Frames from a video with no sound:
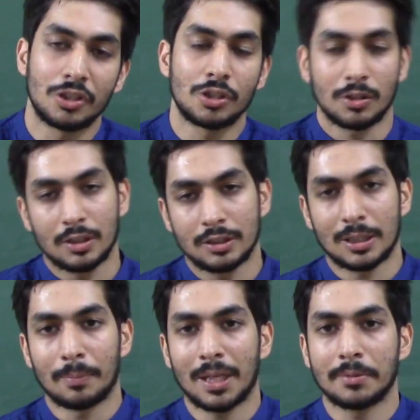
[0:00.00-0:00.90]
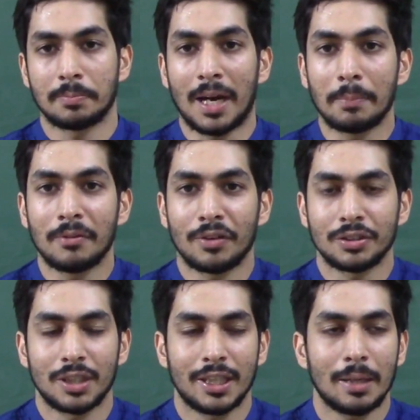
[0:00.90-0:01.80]
which sometimes might be
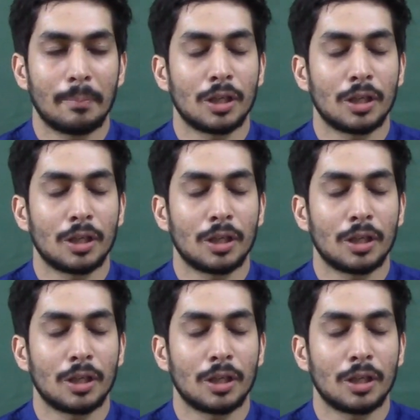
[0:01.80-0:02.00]
frustrating,